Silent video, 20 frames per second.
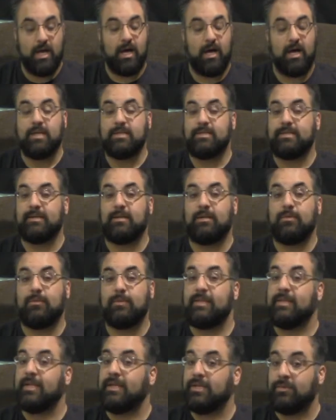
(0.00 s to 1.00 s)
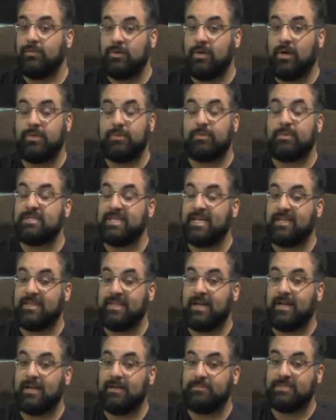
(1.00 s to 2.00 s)
until we let you know that we're taking
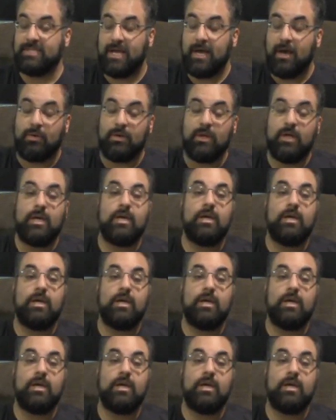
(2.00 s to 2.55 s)
that item down.